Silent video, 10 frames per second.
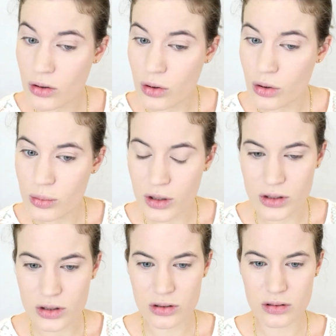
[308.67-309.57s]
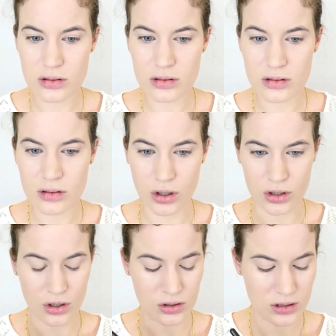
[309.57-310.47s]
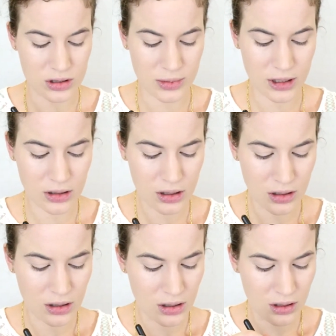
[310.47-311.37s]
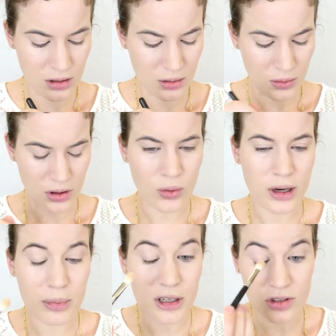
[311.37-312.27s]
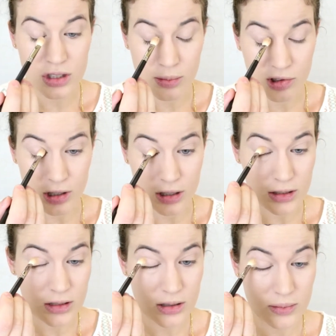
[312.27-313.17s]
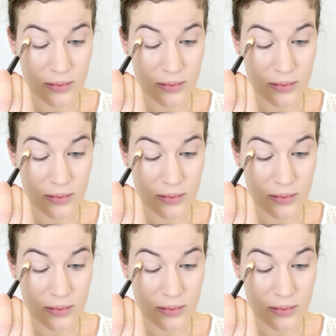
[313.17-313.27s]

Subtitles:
almost not noticeable, with quite a bit of shimmer in it.